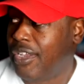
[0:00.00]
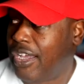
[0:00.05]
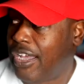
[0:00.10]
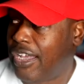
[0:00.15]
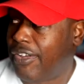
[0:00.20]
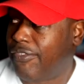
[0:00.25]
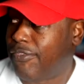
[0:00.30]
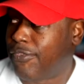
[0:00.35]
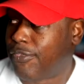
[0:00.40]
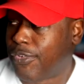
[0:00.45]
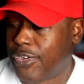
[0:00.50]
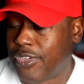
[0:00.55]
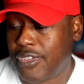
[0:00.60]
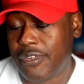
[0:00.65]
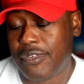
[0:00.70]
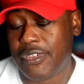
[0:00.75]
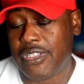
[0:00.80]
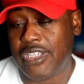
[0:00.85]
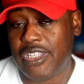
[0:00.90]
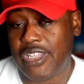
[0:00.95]
I
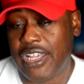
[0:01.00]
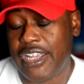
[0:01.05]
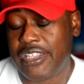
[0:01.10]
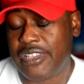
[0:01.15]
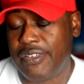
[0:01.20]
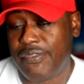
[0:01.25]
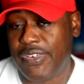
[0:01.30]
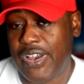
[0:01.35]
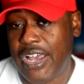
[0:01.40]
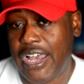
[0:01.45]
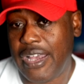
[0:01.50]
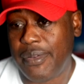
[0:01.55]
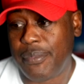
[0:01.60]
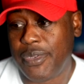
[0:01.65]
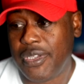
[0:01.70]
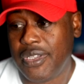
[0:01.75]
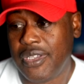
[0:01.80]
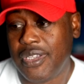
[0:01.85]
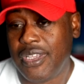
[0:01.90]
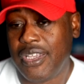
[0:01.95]
really, really like the vibe.
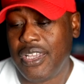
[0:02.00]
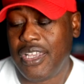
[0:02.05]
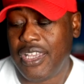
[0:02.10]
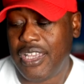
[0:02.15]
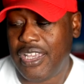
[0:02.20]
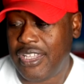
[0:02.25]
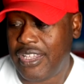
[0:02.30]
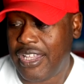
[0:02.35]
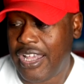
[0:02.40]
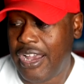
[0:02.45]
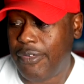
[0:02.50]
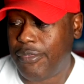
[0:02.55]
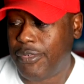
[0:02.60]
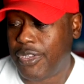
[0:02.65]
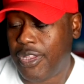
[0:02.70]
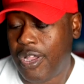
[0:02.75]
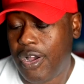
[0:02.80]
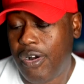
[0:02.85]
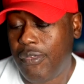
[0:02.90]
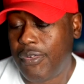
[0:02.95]
And I
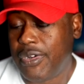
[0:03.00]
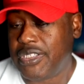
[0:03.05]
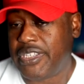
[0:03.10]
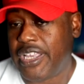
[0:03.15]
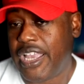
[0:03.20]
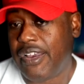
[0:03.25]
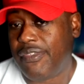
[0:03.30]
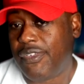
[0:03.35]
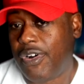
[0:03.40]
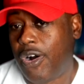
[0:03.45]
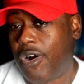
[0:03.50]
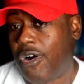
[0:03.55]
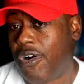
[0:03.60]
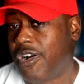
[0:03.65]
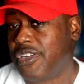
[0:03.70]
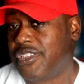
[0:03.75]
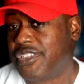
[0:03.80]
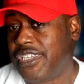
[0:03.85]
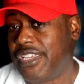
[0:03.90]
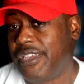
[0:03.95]
will always have
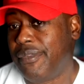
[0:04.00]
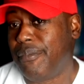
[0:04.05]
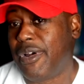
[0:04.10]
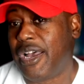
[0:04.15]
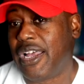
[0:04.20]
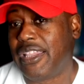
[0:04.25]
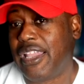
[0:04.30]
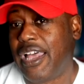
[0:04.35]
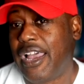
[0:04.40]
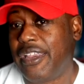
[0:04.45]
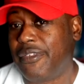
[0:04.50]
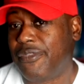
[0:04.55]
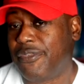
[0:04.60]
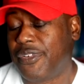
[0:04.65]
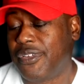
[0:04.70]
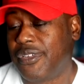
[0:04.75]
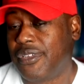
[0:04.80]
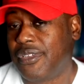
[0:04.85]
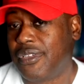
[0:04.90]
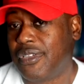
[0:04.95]
art in my
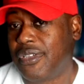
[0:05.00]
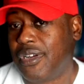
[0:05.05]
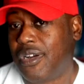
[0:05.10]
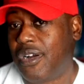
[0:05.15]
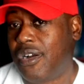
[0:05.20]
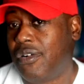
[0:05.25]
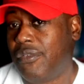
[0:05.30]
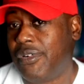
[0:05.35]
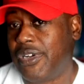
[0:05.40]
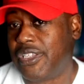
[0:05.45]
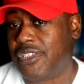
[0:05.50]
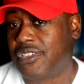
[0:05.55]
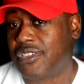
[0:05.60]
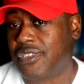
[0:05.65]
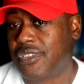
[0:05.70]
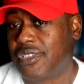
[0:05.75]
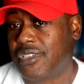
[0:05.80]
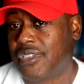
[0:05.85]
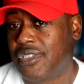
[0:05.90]
life, always.